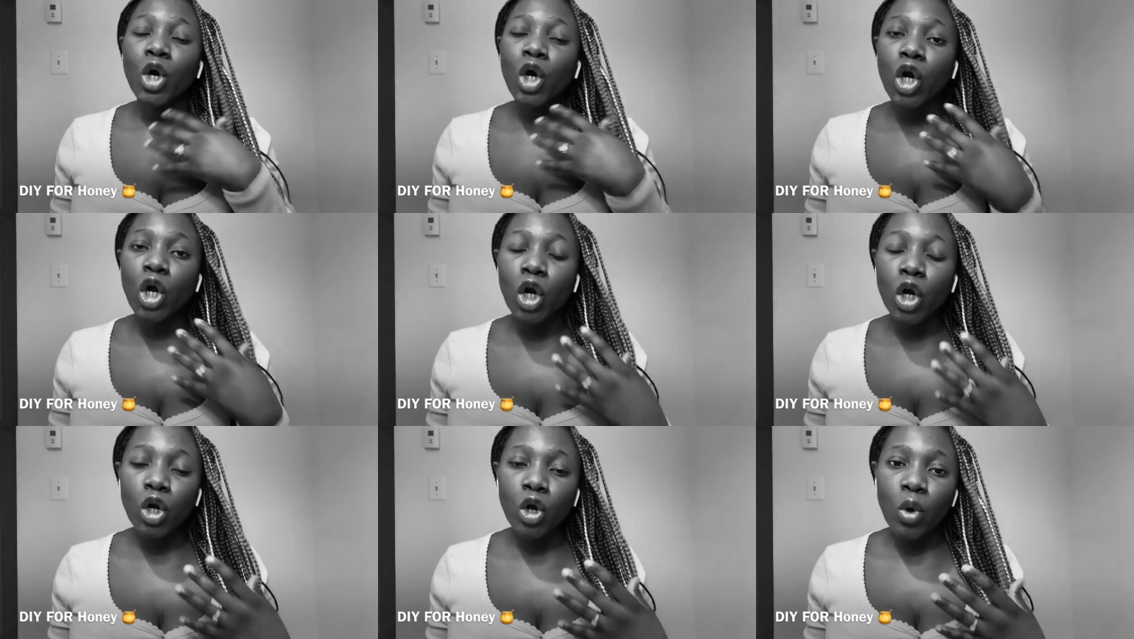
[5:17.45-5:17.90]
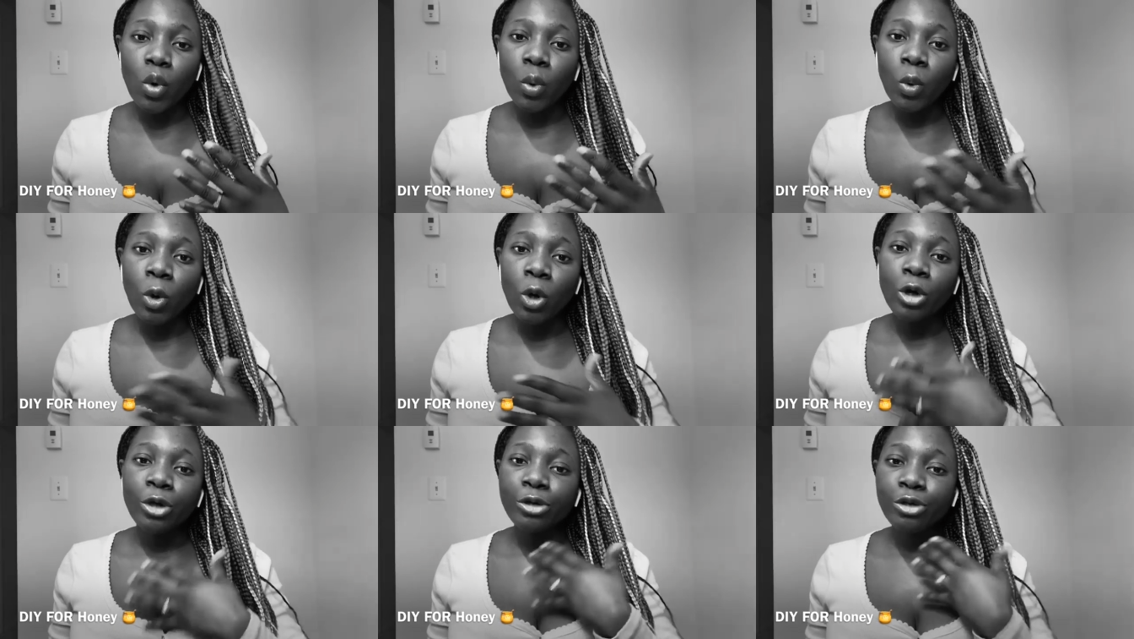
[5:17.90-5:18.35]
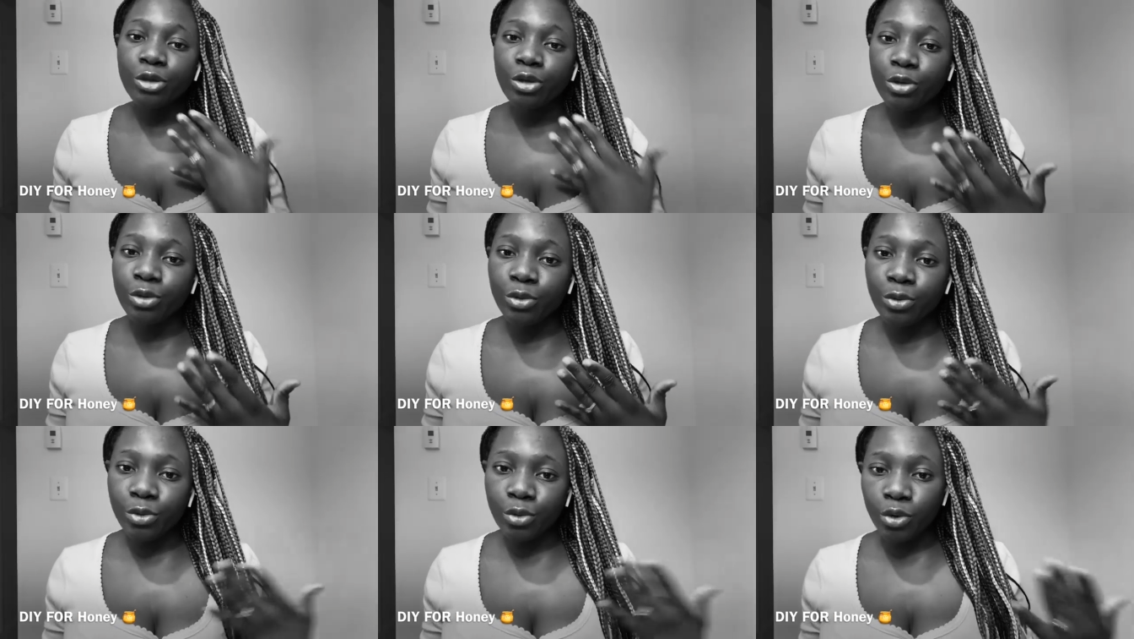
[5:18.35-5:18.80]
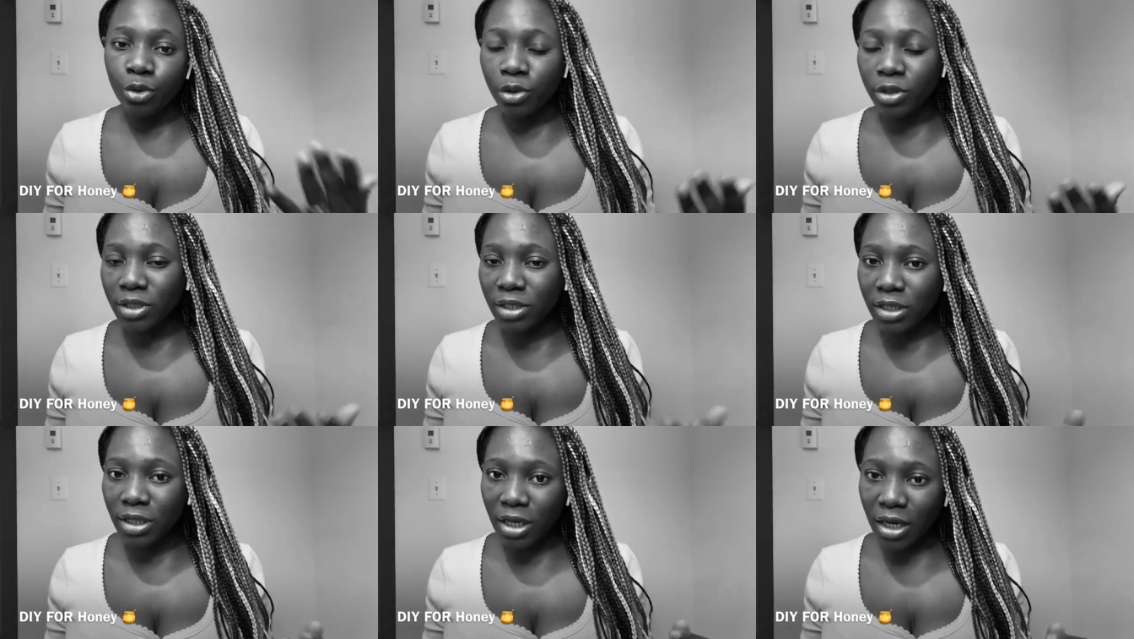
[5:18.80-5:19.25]
glow to your
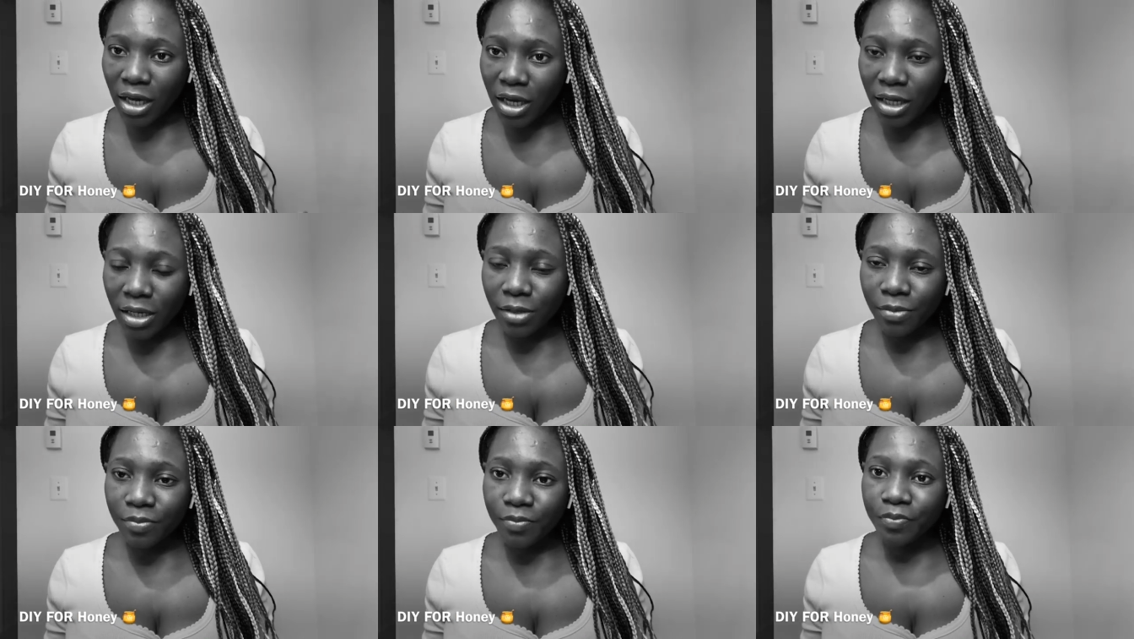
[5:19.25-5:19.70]
skin.